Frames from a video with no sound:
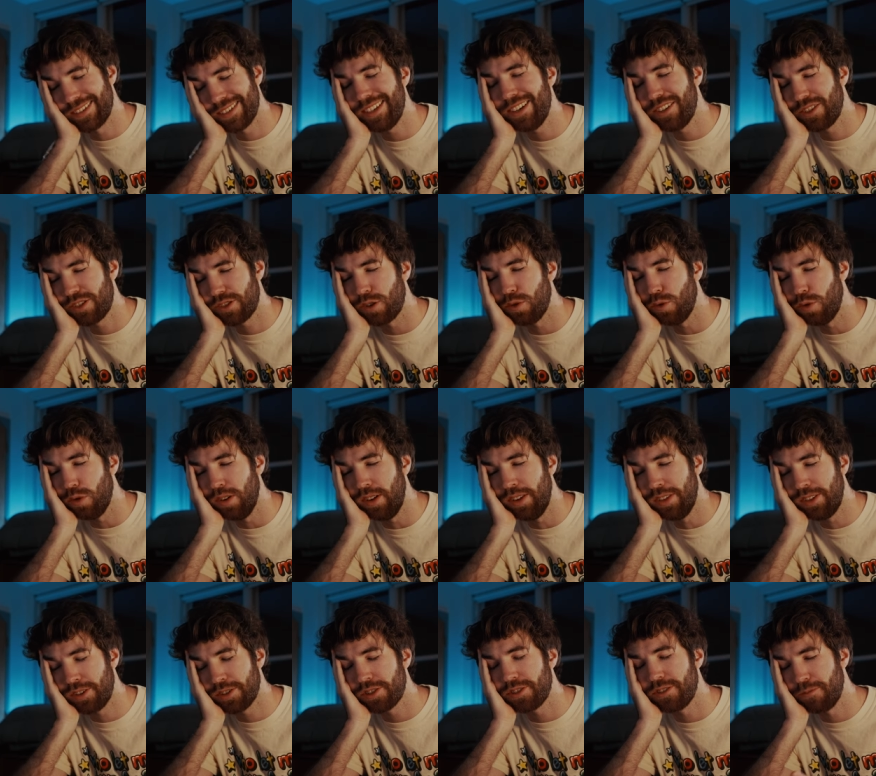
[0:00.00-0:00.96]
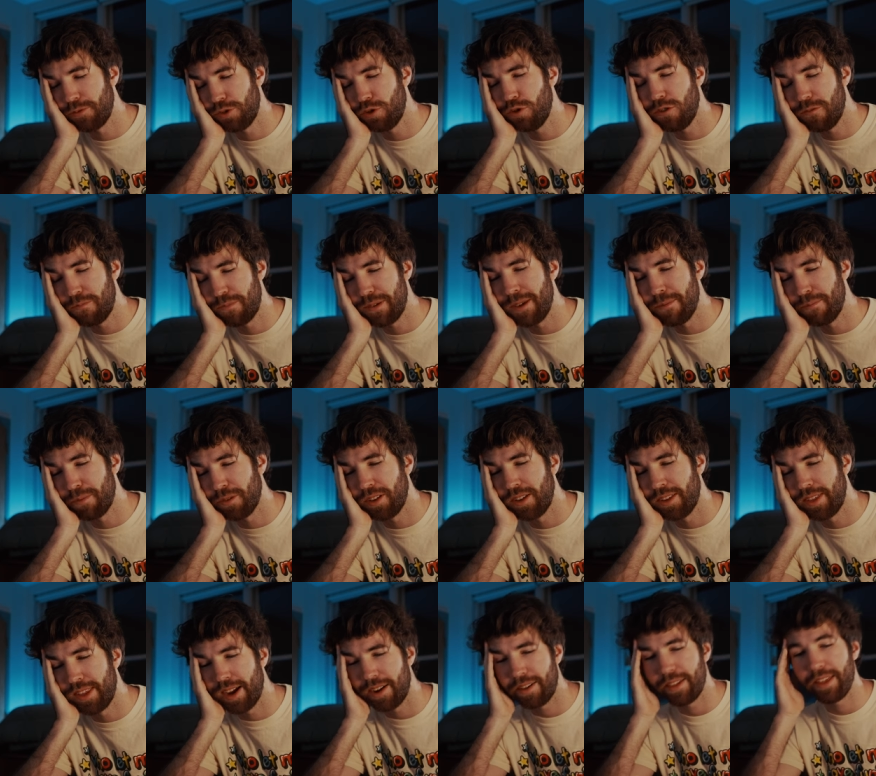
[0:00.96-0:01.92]
it is cool. And there's some cool people
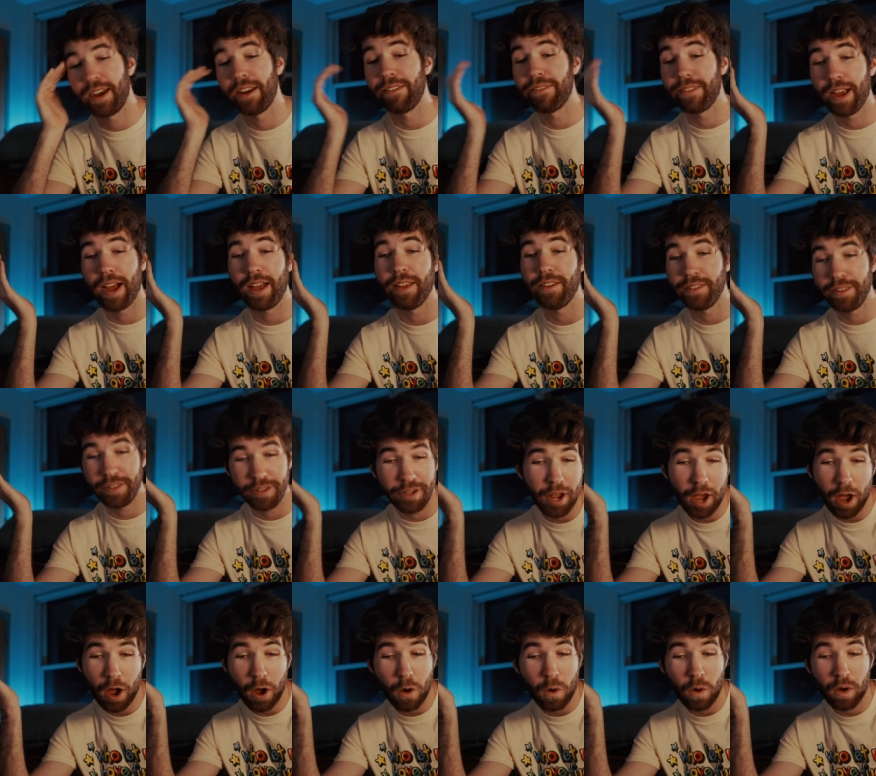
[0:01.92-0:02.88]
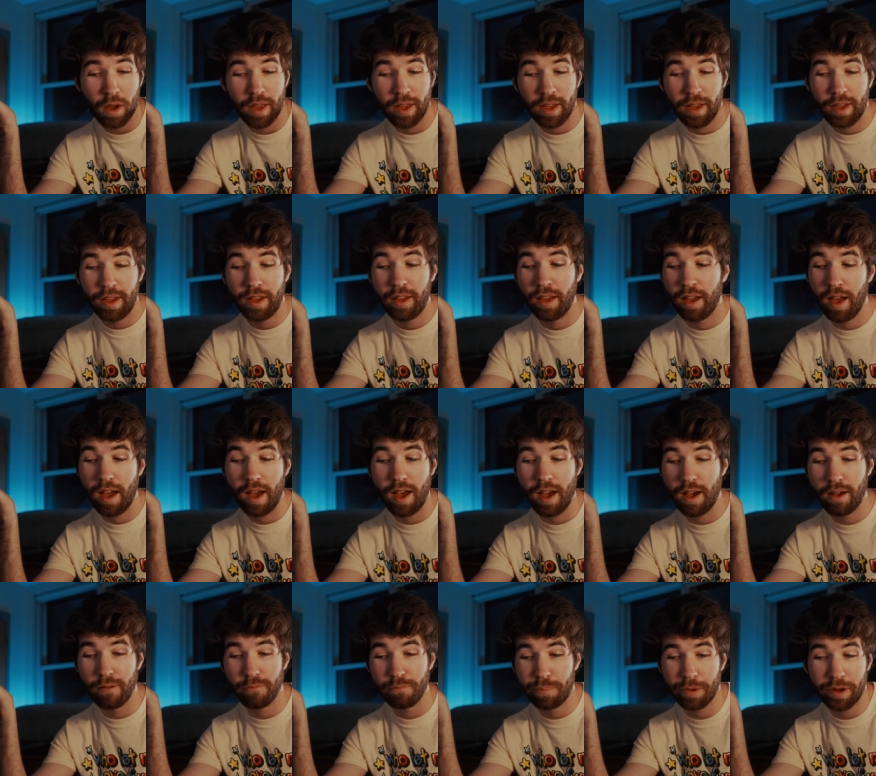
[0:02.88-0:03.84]
in there that I've gotten to know.
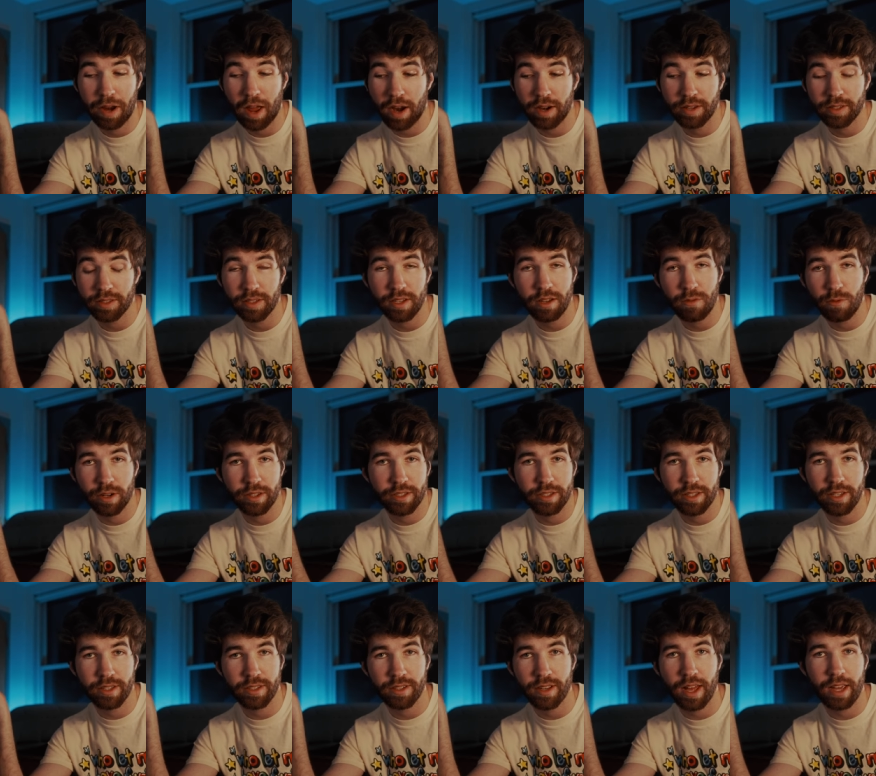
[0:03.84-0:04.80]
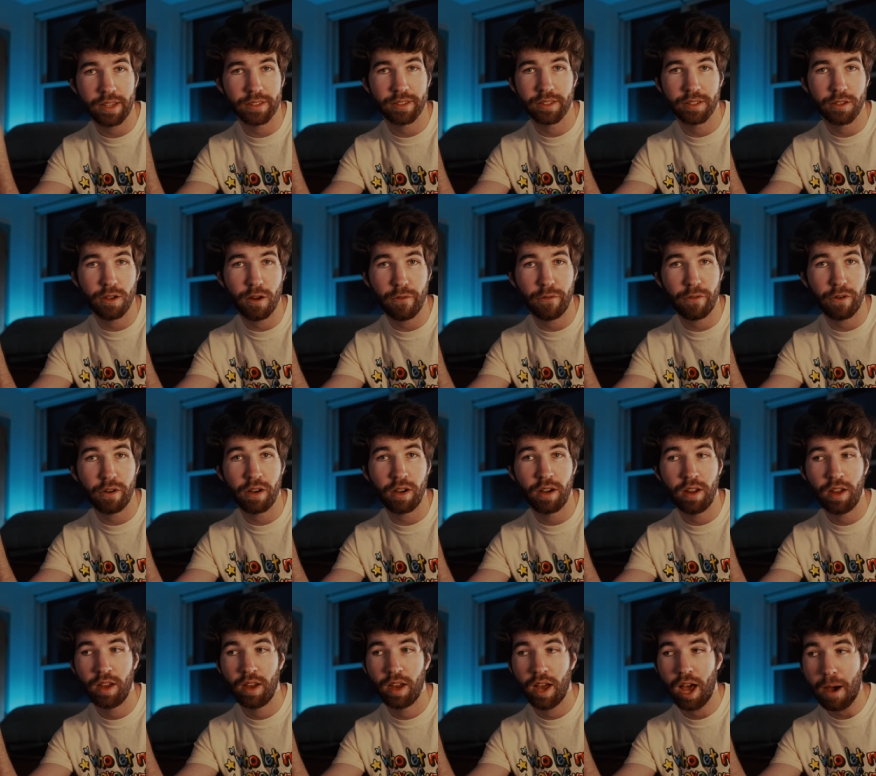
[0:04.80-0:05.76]
But honestly, once this class is over,
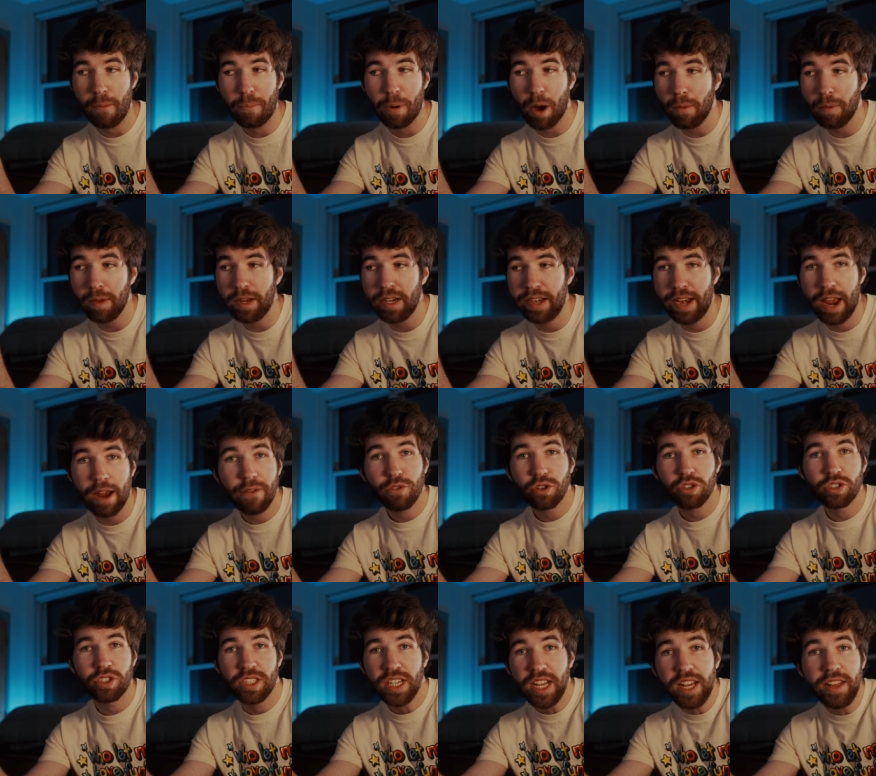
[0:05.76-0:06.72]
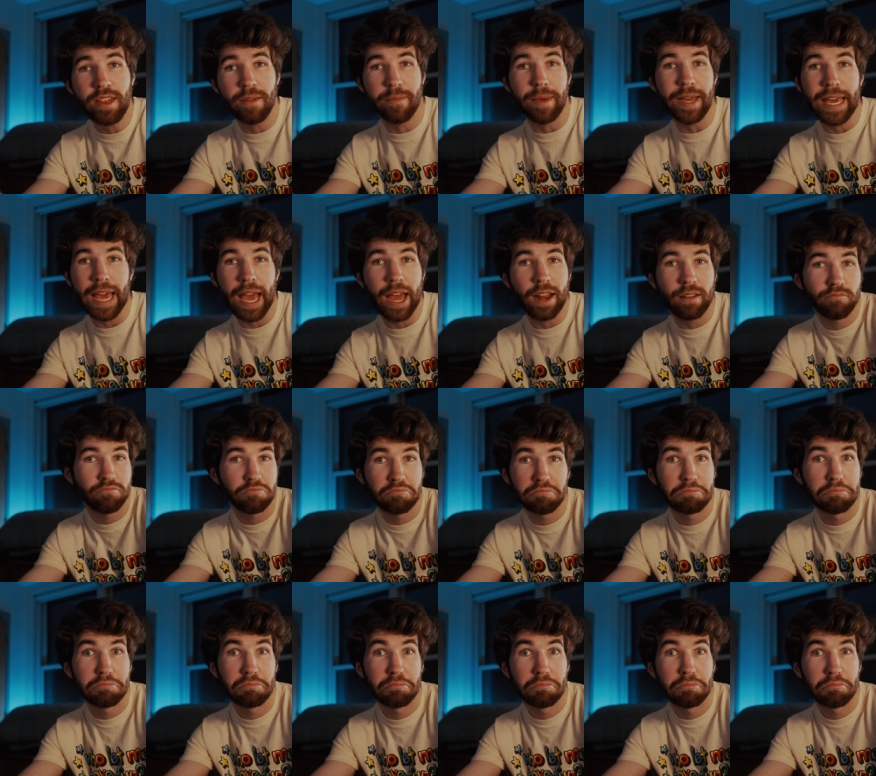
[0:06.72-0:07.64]
I'll probably never see them again. If you can